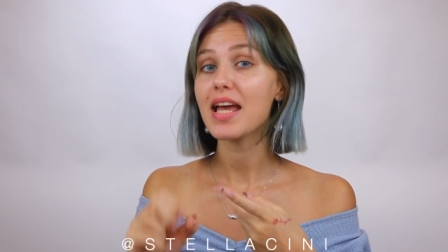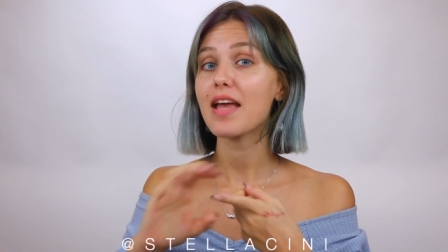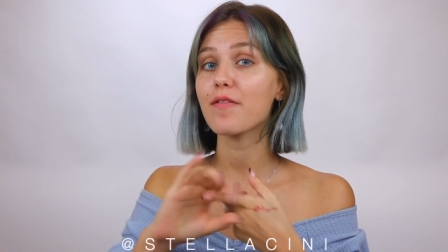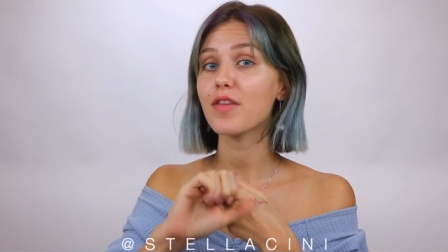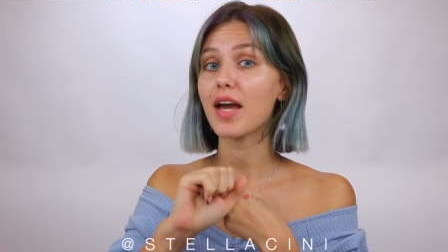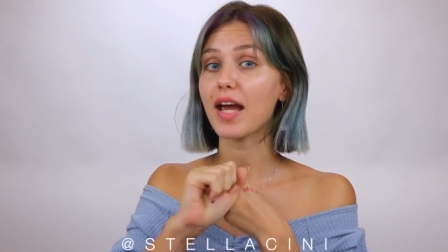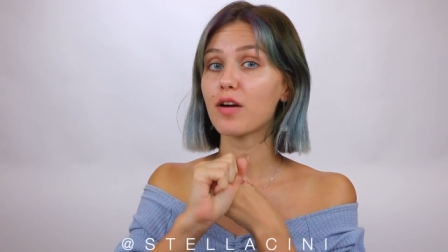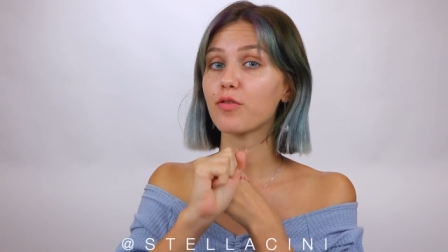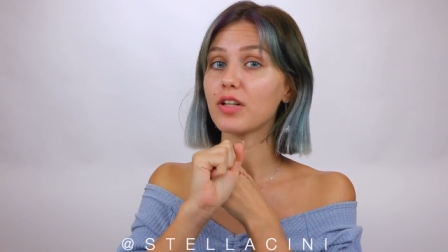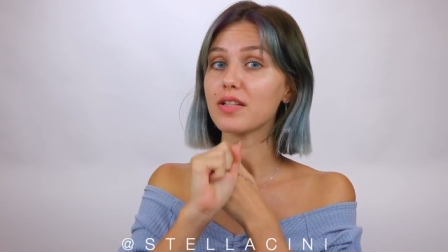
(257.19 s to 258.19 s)
if the hair
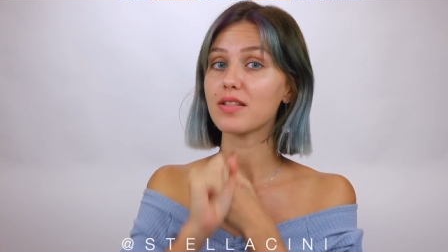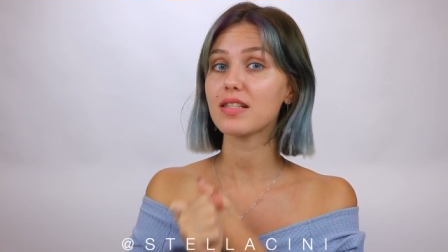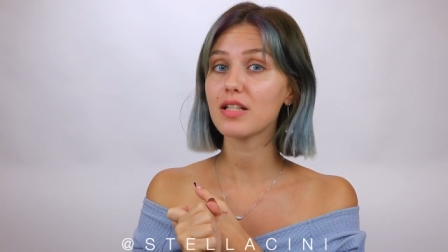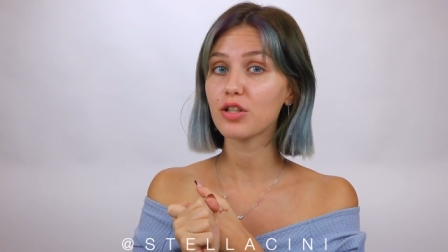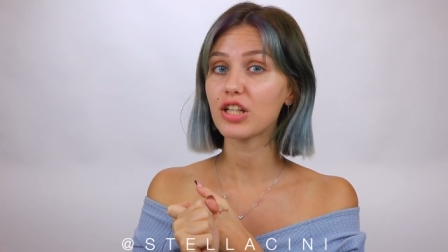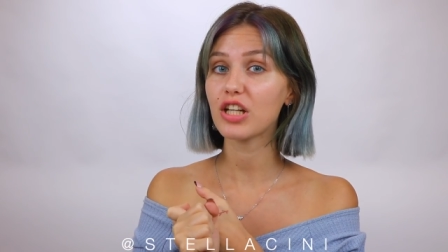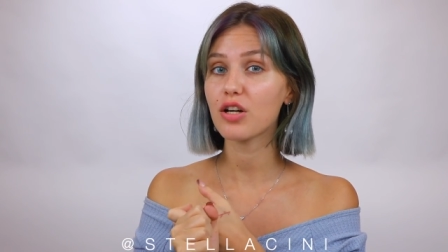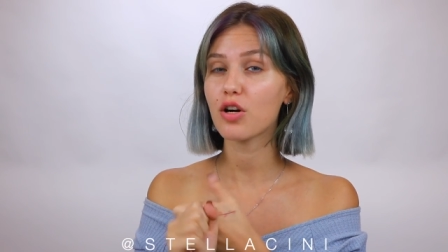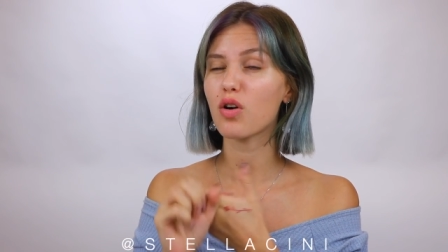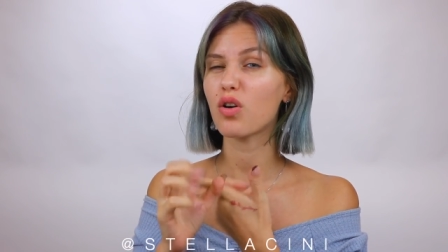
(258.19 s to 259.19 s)
feels
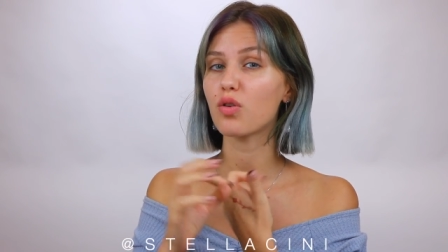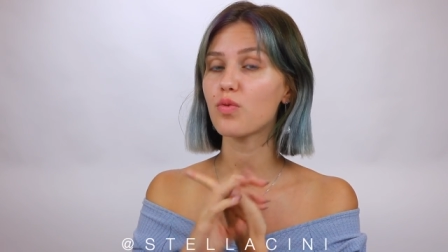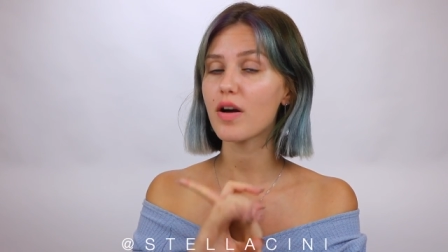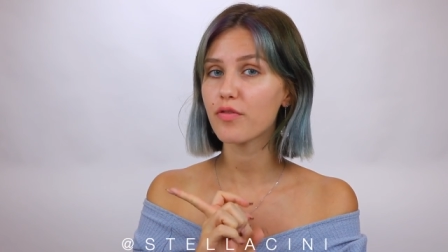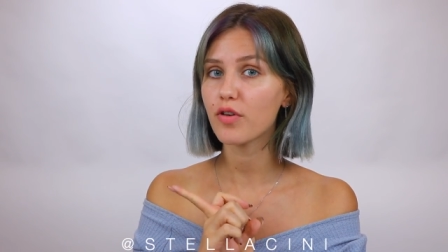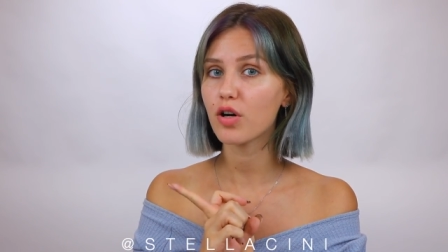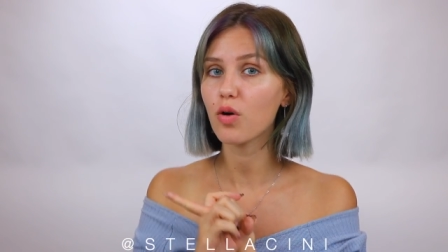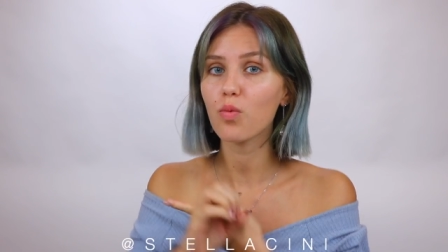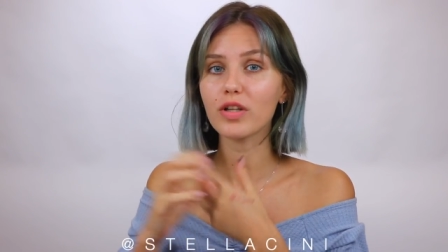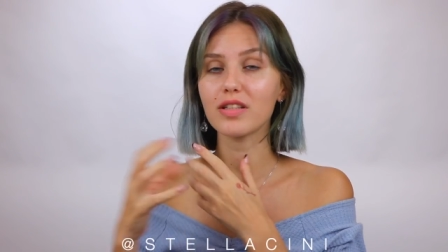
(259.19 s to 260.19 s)
silkier or rougher,
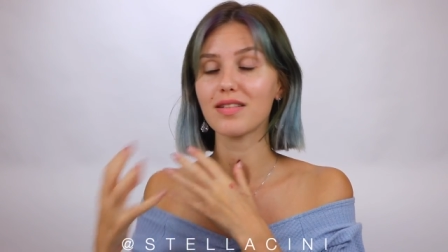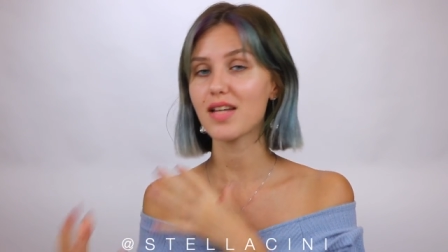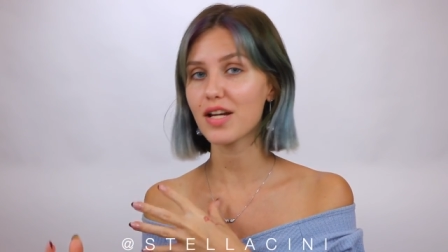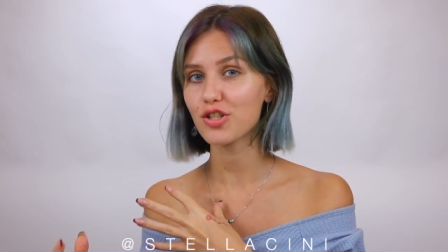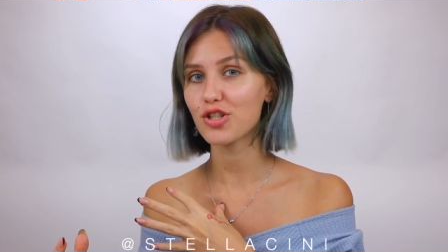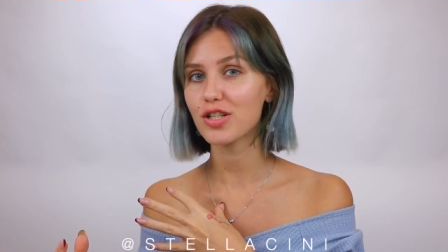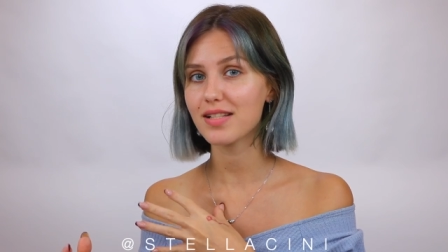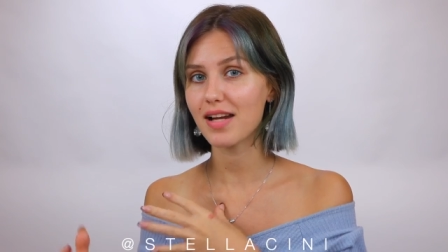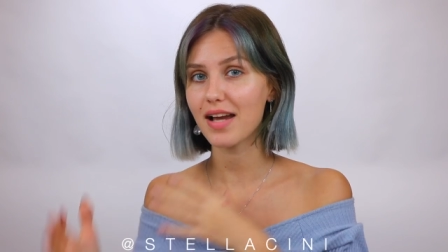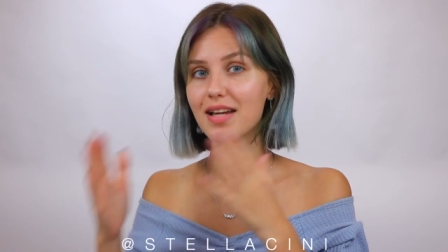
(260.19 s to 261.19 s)
what the texture is
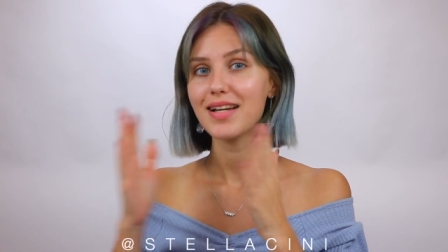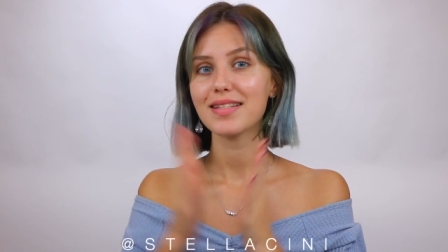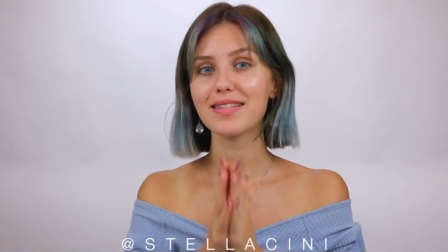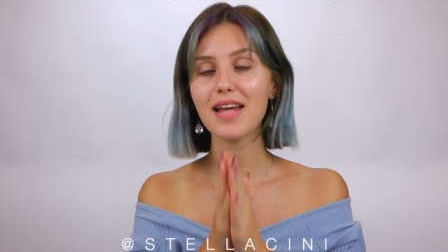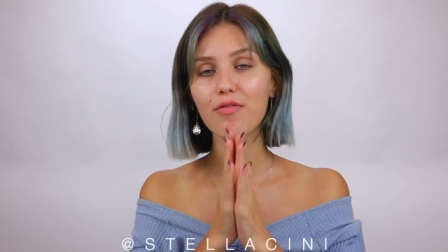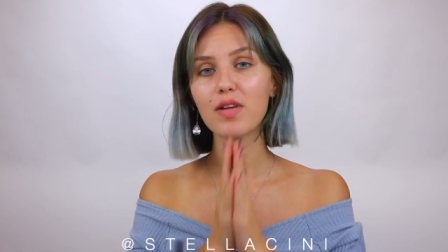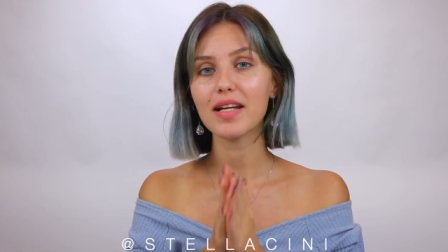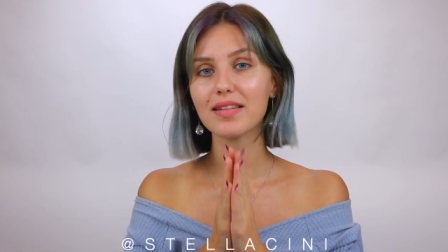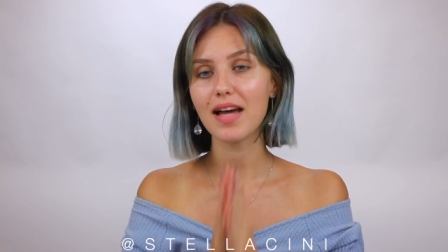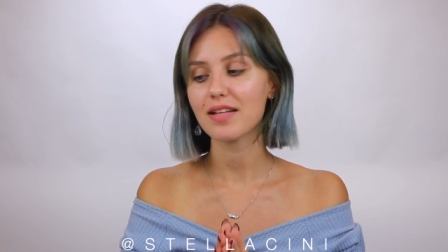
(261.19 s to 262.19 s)
like, stuff
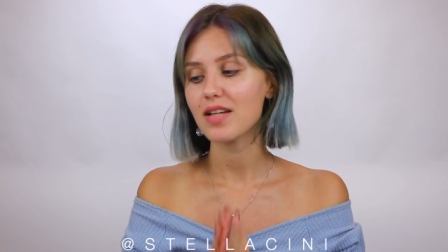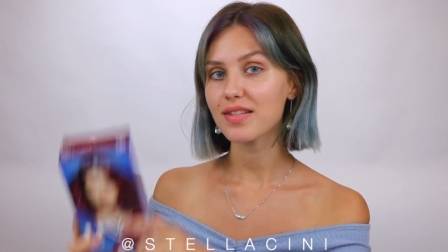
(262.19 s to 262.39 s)
like that.